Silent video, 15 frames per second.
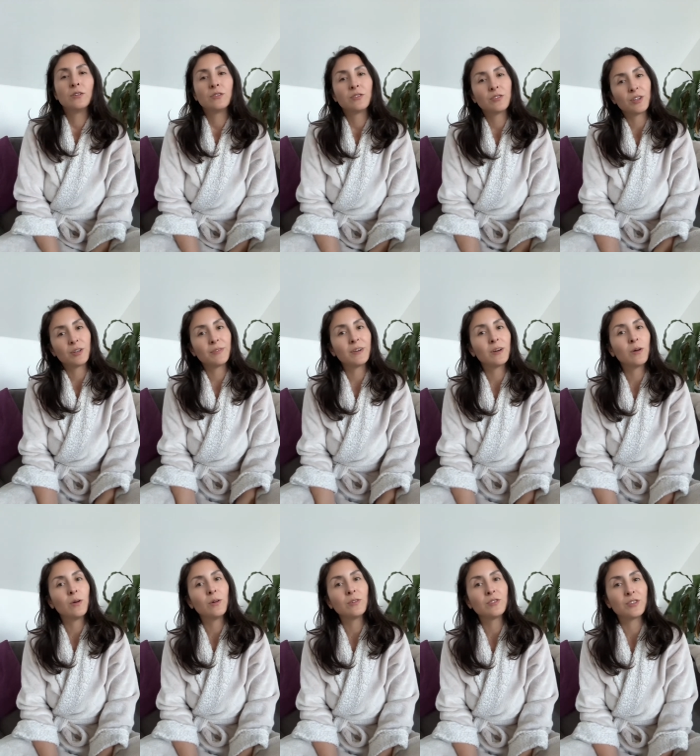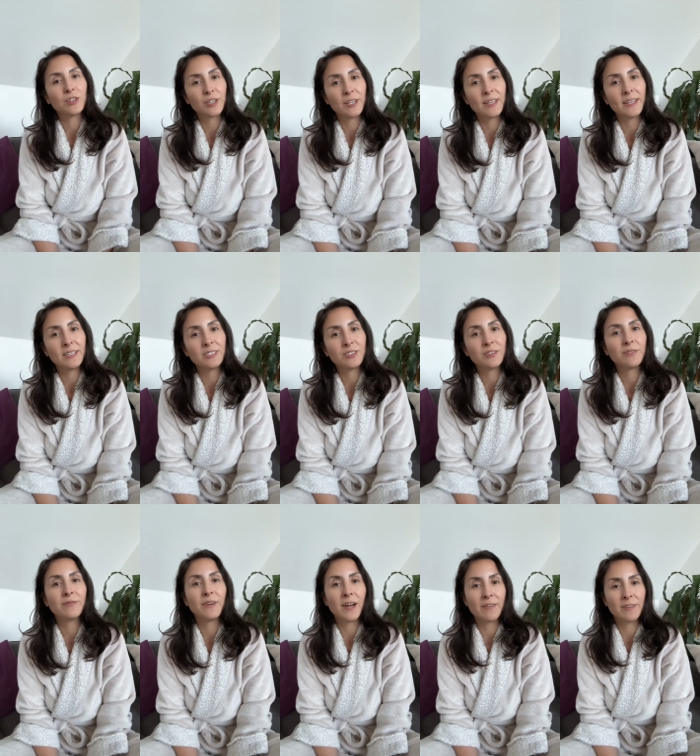Cervical cerclage,
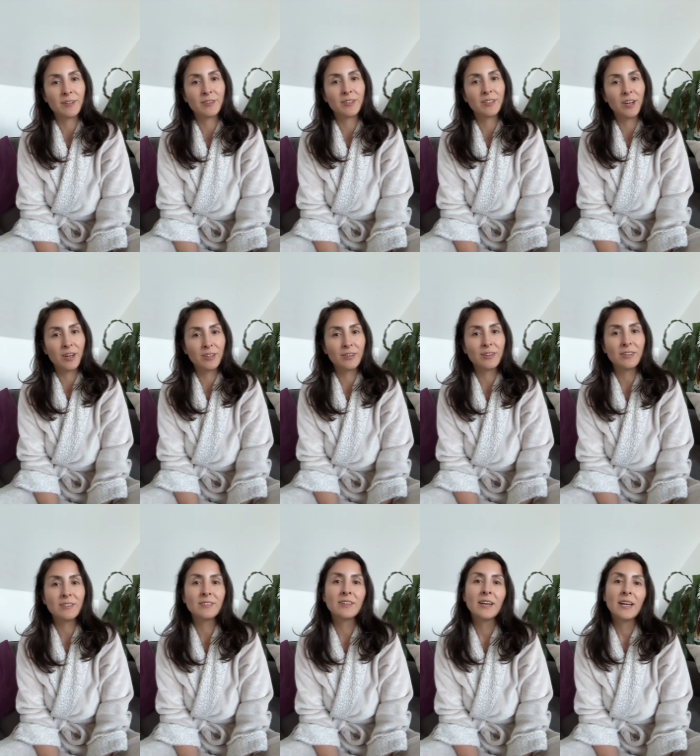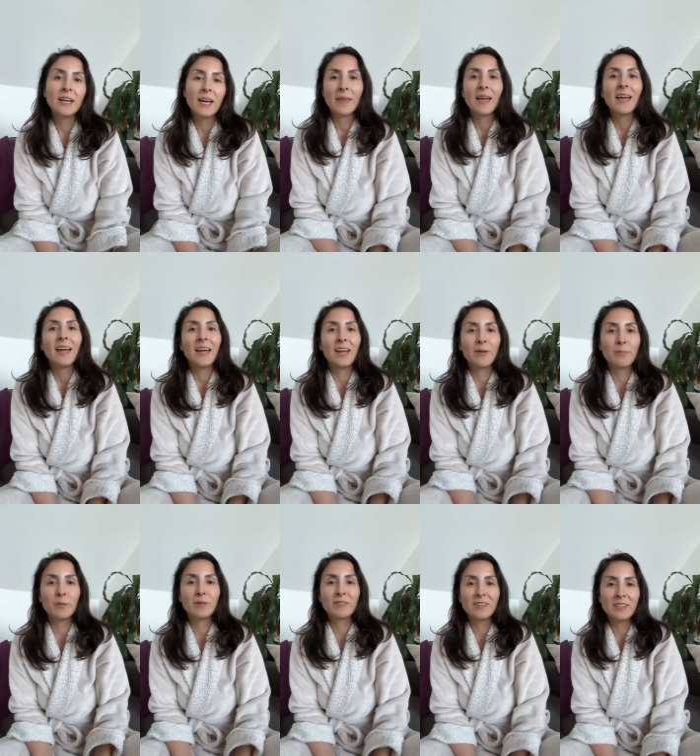$500. A
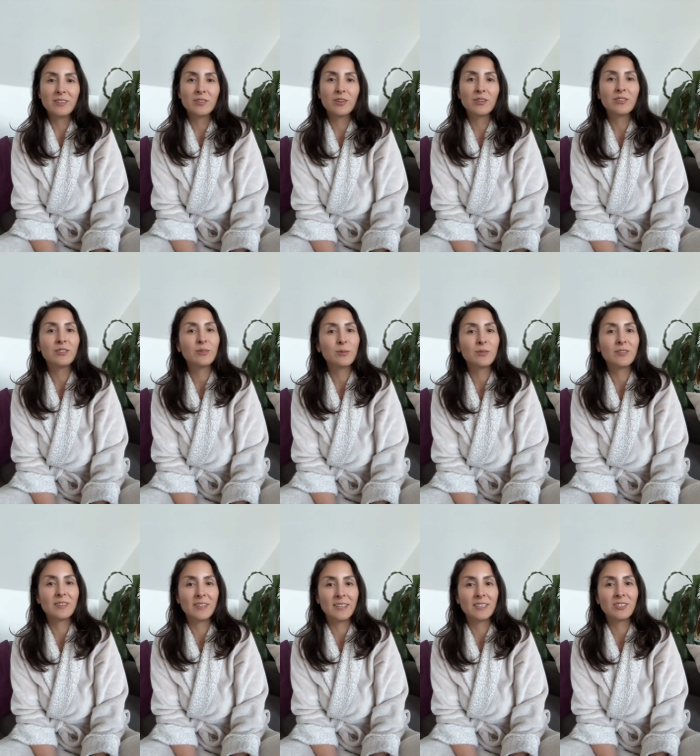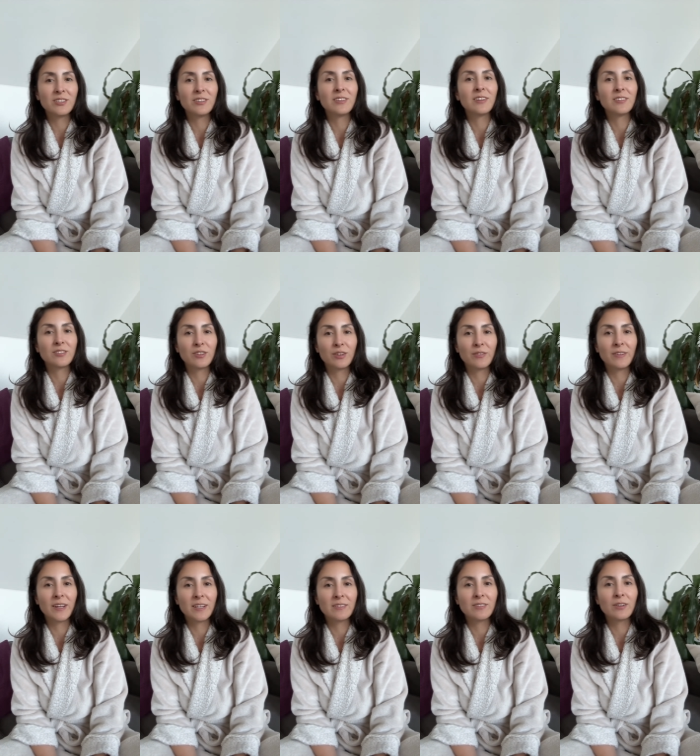procedure to stitch the
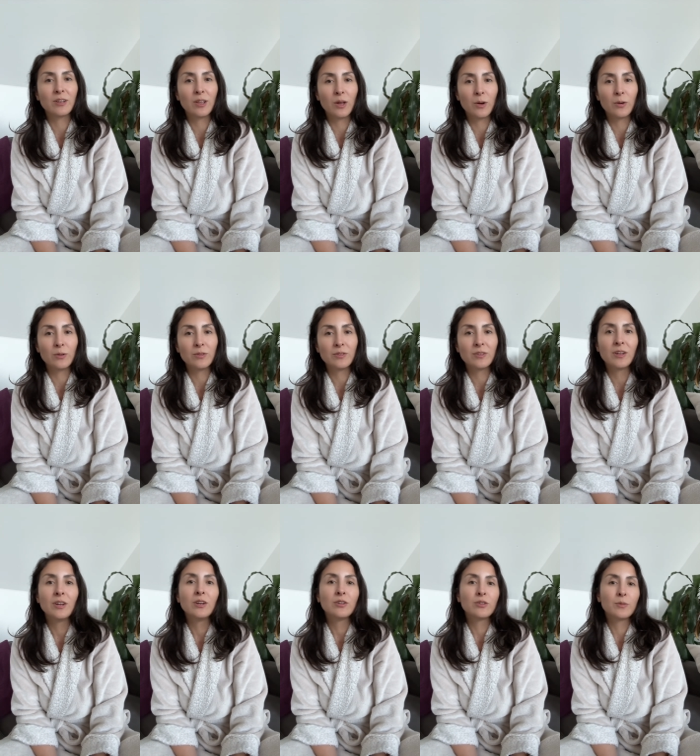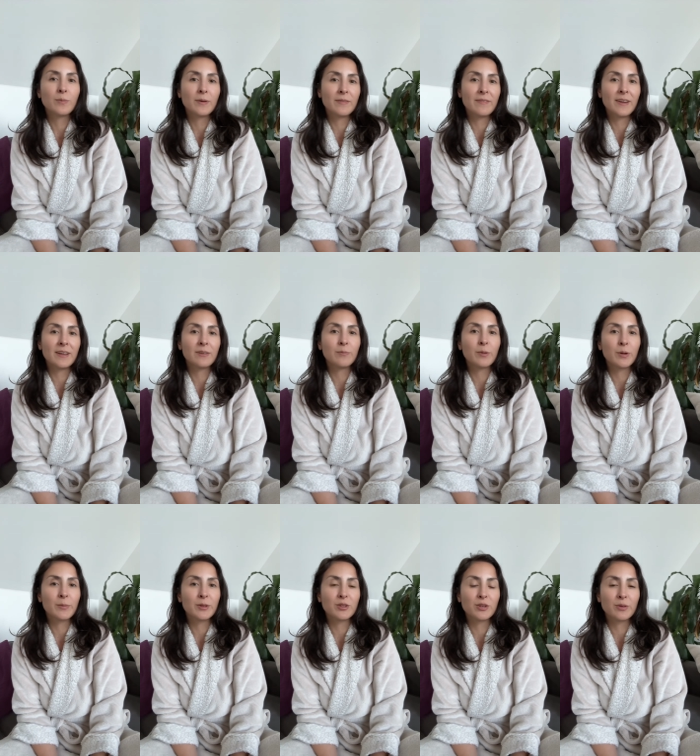cervix closed to prevent
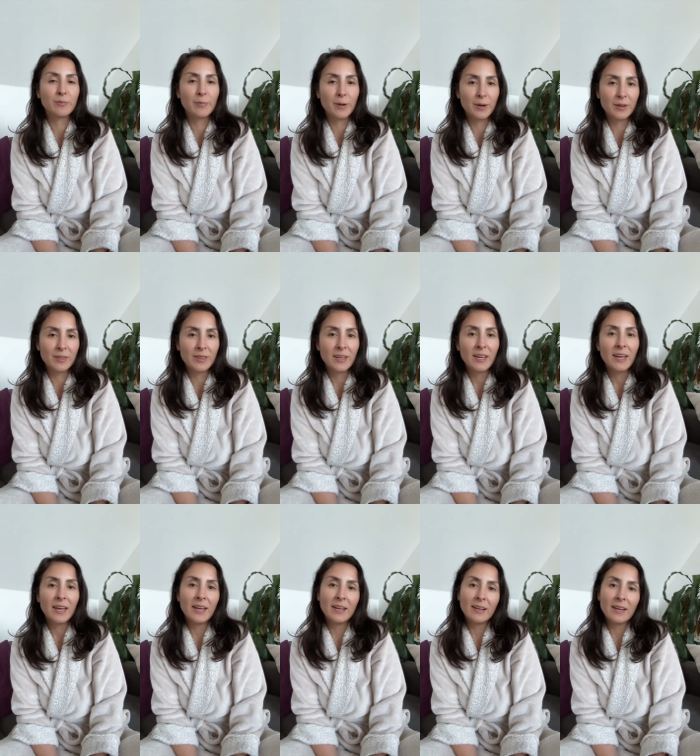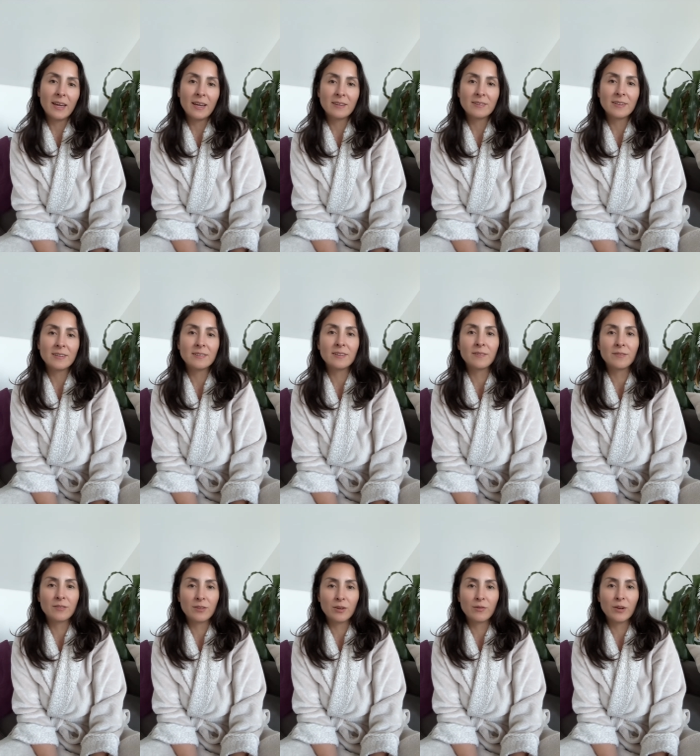premature birth in cases of
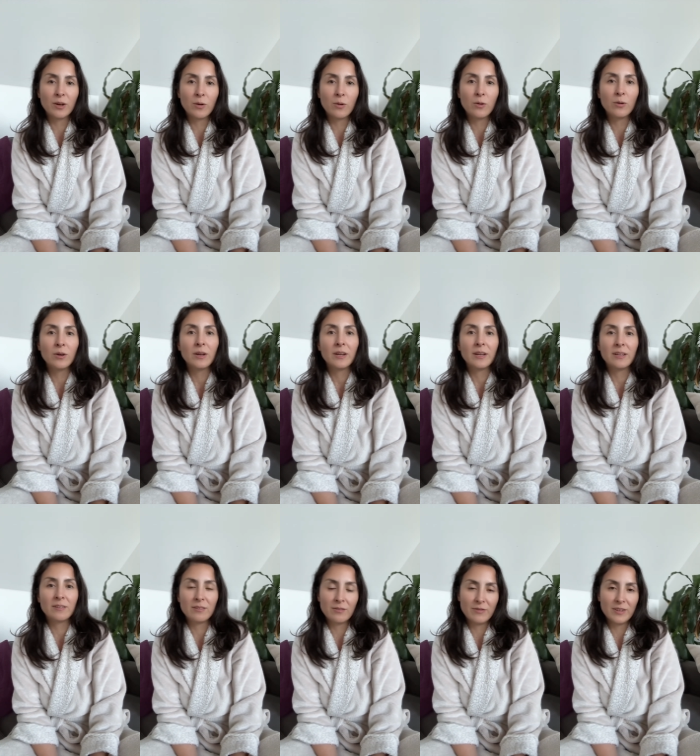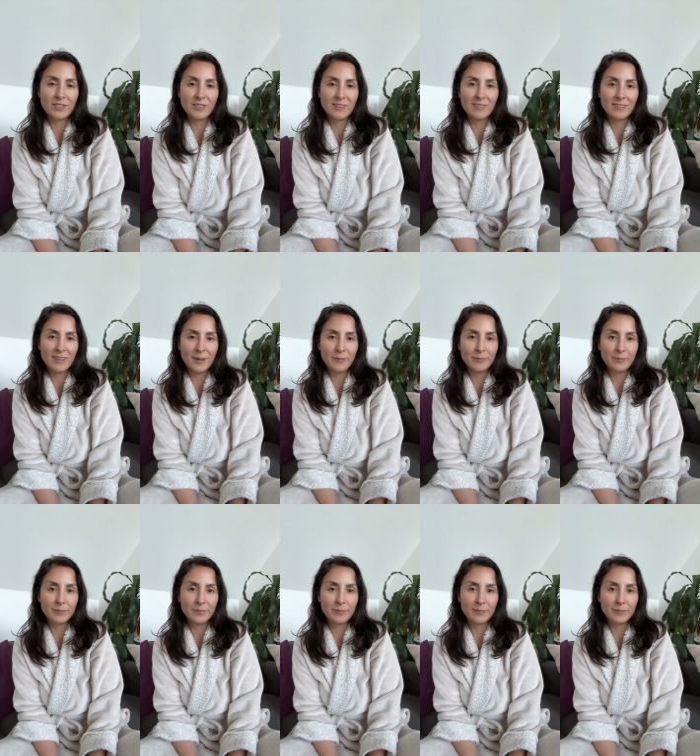cervical insufficiency.